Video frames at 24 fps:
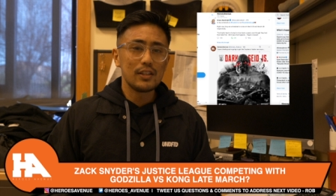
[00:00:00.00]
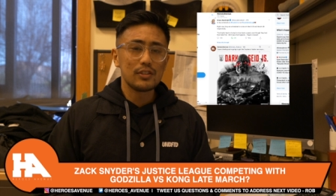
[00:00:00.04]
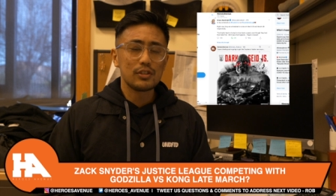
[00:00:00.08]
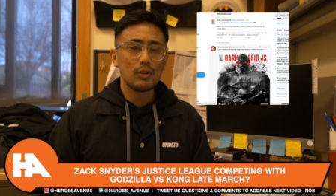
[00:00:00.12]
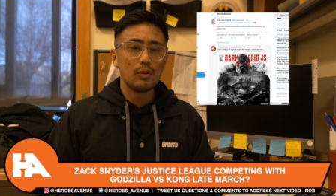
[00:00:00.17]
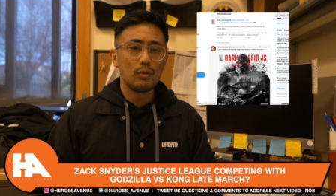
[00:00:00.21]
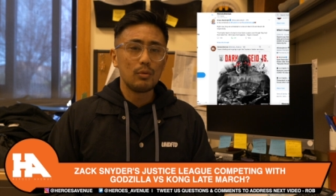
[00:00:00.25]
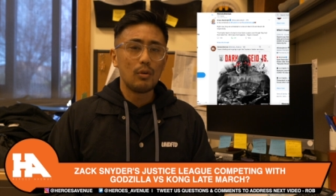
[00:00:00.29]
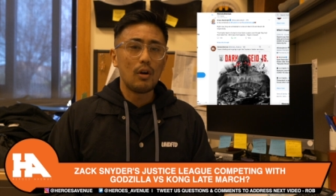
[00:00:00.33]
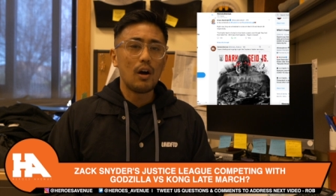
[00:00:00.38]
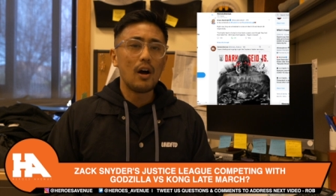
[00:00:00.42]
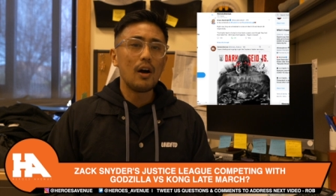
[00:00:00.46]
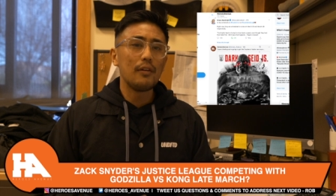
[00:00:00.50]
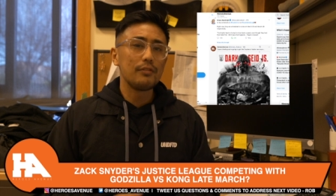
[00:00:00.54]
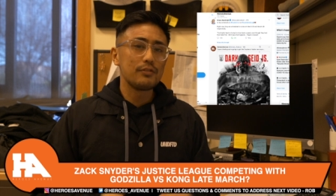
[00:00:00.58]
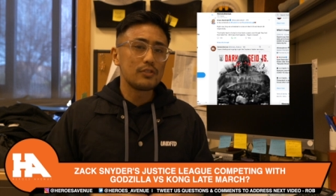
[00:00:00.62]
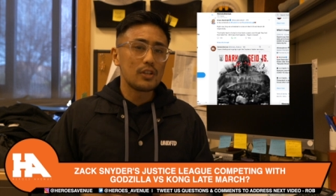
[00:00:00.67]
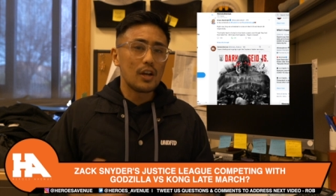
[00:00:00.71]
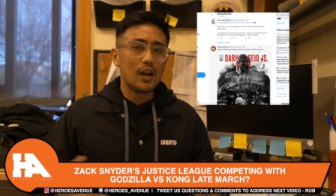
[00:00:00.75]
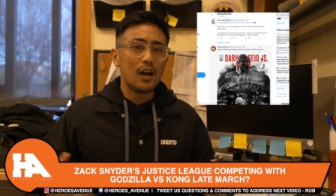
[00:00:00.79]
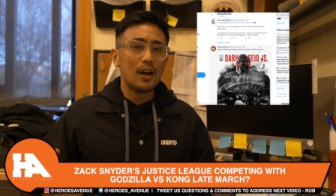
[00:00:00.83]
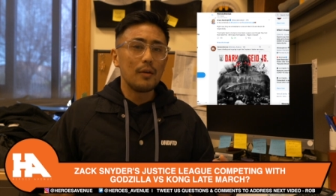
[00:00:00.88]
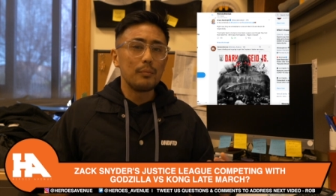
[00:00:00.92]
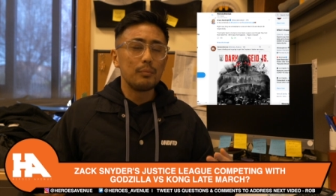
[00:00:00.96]
So off
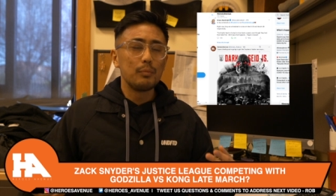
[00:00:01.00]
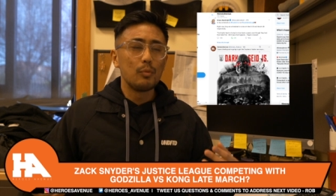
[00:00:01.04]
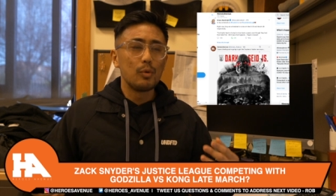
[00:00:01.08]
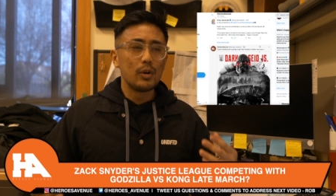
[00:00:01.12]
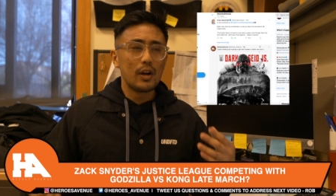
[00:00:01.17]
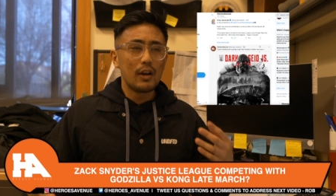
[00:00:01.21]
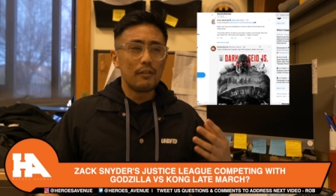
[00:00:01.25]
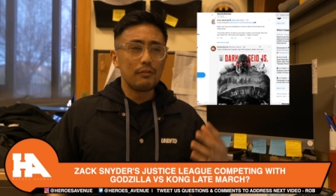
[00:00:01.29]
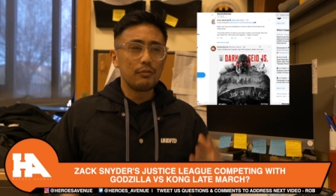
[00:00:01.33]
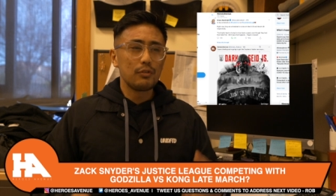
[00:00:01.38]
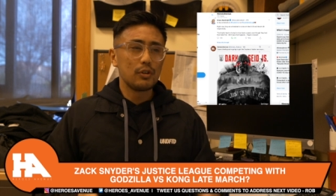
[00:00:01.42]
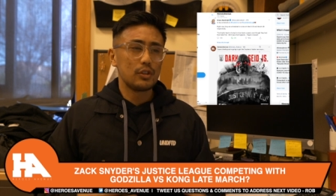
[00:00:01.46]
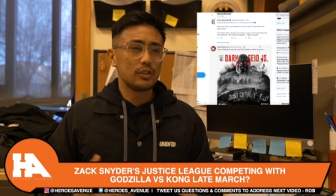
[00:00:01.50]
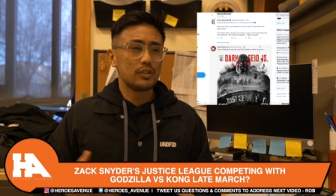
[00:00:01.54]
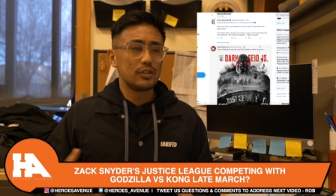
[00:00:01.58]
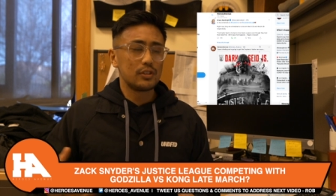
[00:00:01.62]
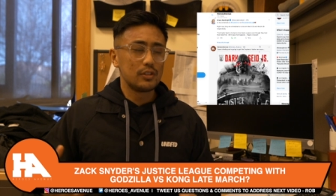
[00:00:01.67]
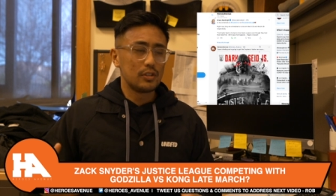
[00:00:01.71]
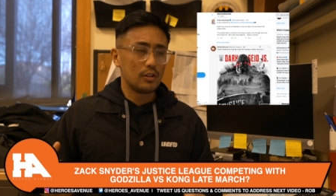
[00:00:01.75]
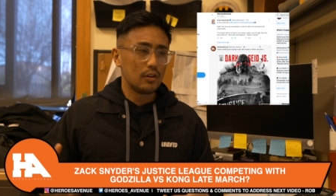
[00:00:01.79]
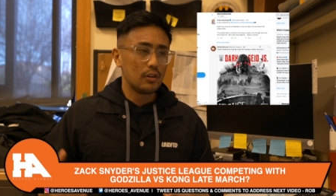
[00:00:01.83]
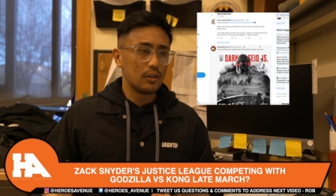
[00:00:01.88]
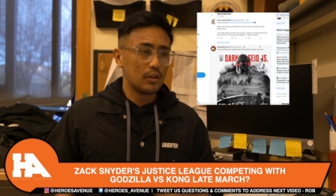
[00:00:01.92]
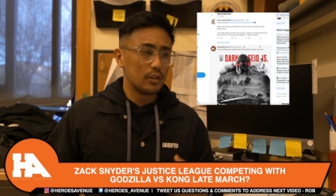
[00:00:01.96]
top, when I
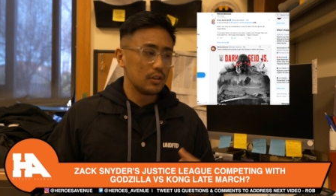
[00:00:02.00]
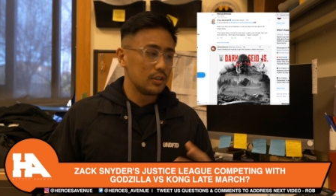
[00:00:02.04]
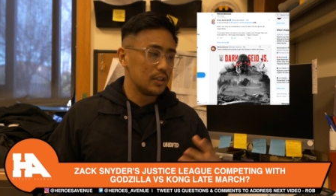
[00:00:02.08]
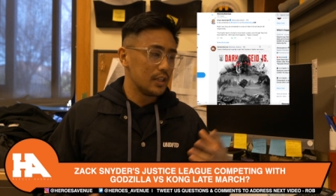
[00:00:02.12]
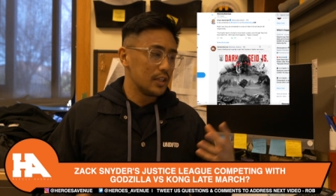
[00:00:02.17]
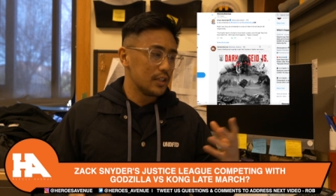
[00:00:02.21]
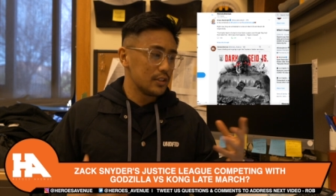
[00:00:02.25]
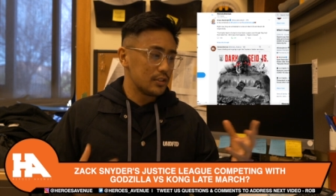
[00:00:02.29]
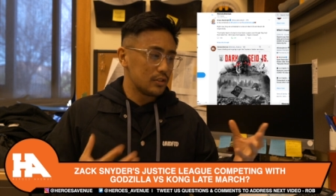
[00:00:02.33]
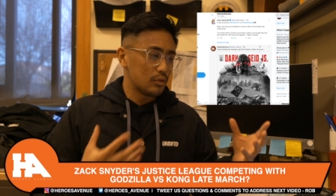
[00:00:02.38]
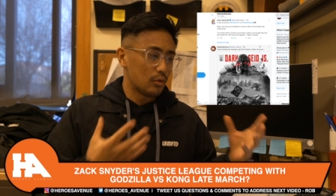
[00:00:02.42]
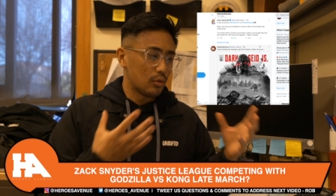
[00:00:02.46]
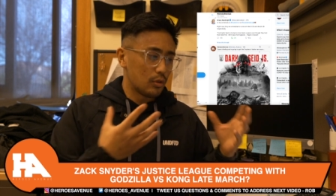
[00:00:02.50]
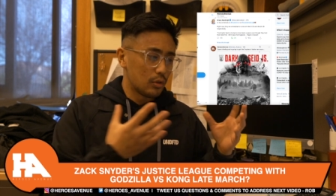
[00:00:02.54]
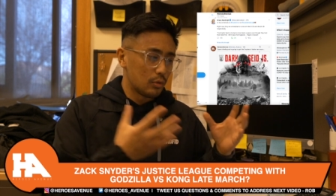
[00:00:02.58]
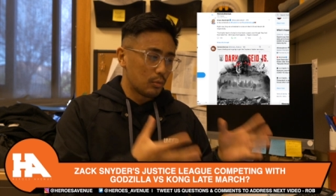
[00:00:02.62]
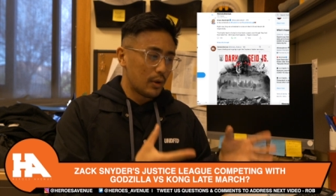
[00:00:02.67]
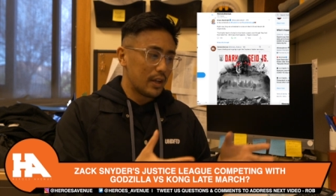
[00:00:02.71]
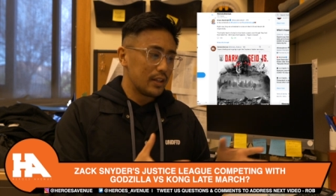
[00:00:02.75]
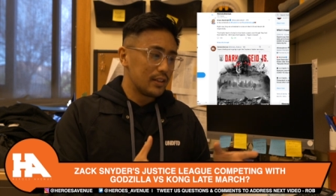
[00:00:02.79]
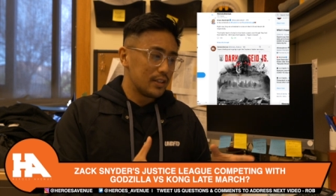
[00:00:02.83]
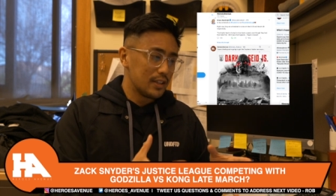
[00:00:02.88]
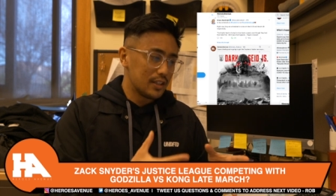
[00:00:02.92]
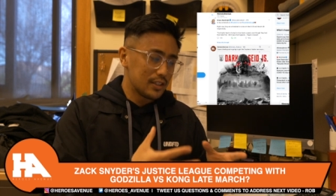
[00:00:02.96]
first heard this or
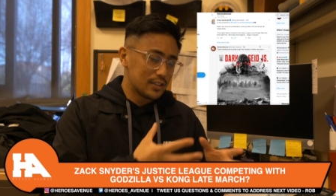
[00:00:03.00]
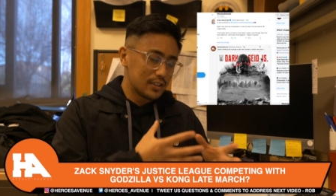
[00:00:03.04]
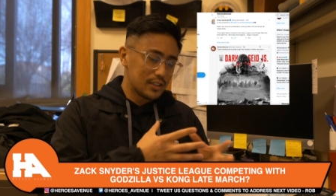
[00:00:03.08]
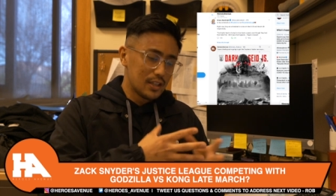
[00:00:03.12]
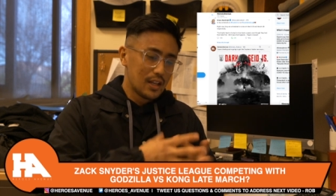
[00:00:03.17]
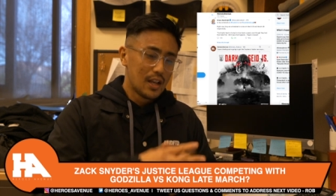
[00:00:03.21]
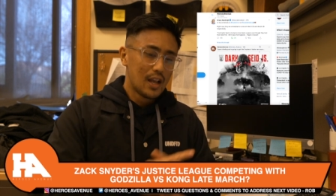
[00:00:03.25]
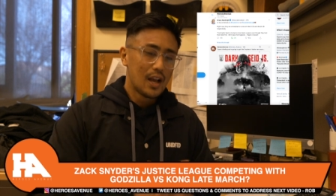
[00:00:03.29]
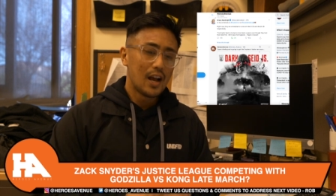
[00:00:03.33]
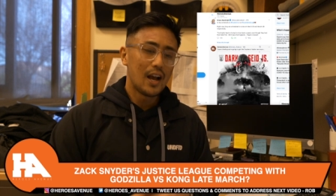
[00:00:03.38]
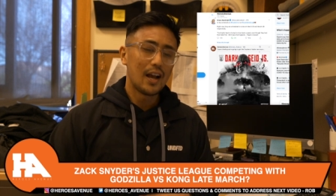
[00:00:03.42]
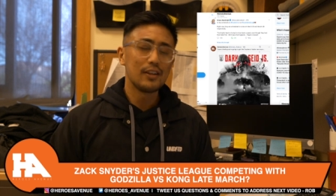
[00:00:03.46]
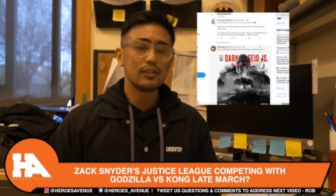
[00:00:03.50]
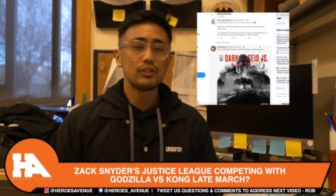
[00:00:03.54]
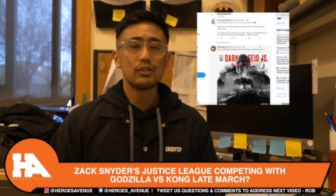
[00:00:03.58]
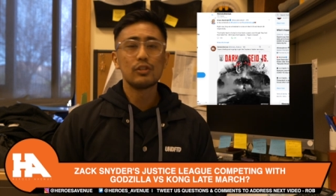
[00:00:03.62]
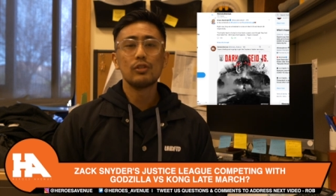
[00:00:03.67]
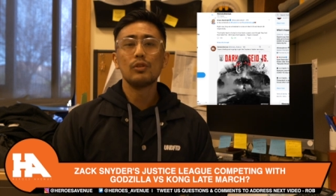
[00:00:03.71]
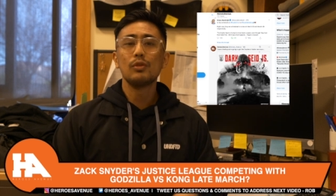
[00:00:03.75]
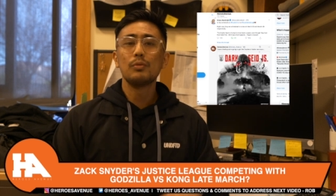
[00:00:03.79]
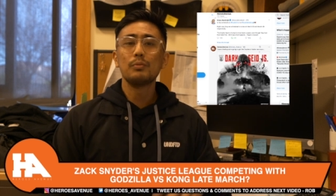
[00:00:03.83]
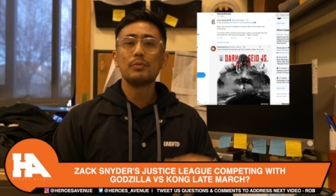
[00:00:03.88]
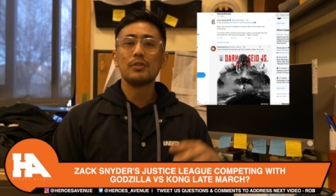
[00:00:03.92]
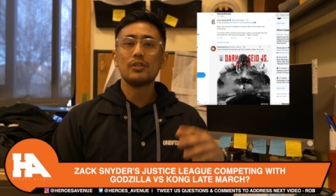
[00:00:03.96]
read this, I
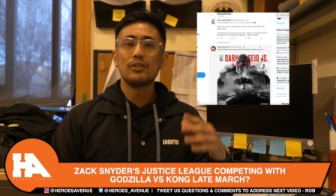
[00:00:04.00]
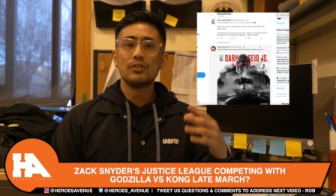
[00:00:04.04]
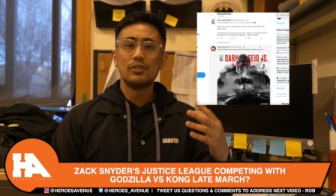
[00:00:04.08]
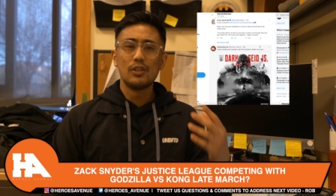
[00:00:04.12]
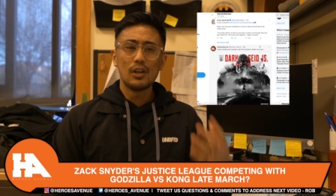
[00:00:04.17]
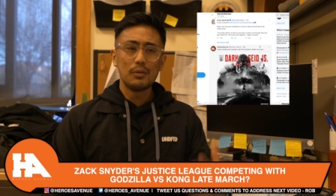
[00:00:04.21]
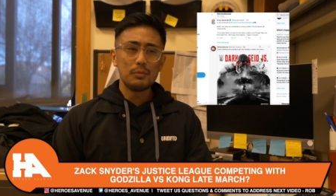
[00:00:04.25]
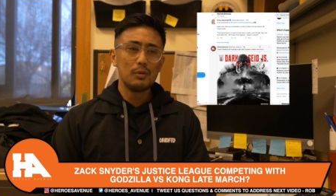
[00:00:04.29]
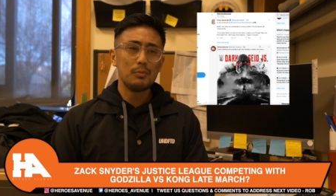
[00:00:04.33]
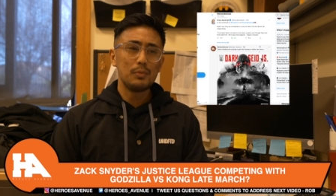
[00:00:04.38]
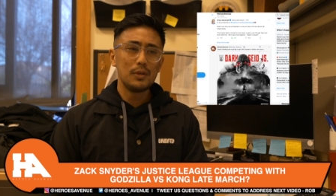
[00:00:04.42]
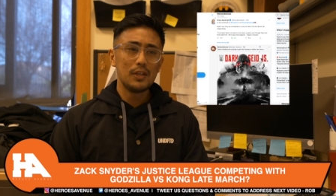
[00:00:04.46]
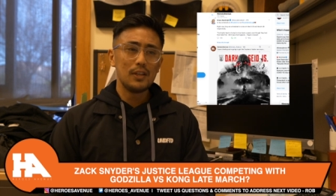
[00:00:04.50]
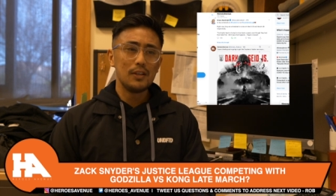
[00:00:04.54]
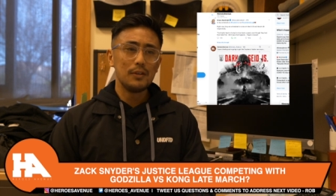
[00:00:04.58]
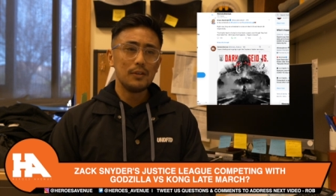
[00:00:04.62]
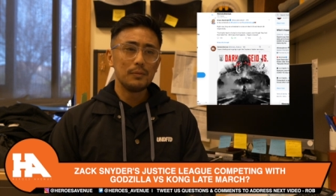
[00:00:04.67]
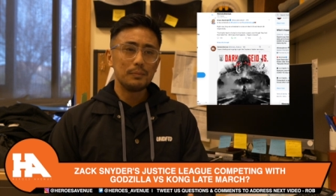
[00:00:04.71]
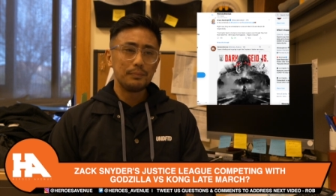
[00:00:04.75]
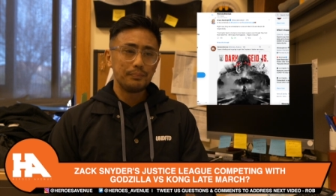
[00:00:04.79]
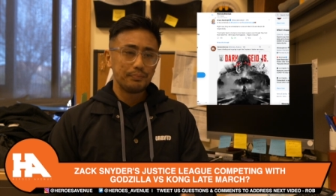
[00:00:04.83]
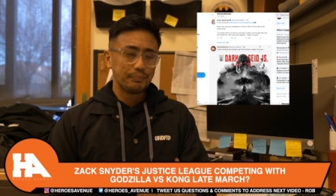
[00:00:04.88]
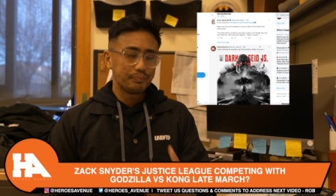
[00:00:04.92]
assumed WB